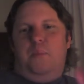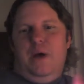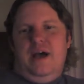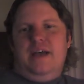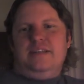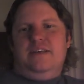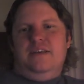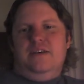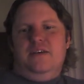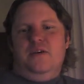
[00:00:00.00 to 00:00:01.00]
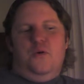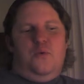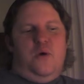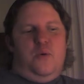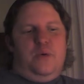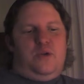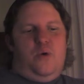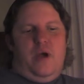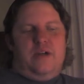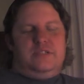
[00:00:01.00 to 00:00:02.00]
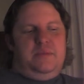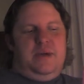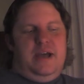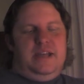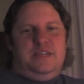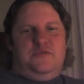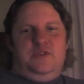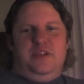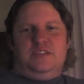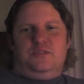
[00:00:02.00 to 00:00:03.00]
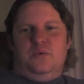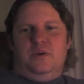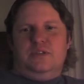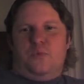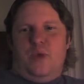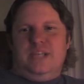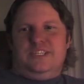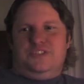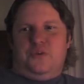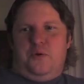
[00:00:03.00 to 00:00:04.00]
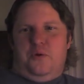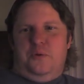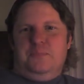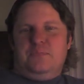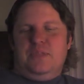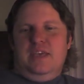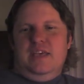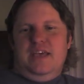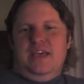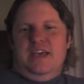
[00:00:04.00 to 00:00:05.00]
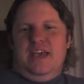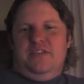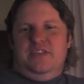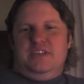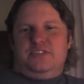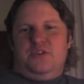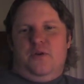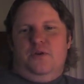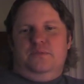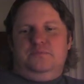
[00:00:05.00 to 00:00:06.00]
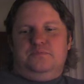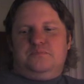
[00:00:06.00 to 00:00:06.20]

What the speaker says: But what we acquired sitting behind us at Phoenix was Racist Girl, and this girl,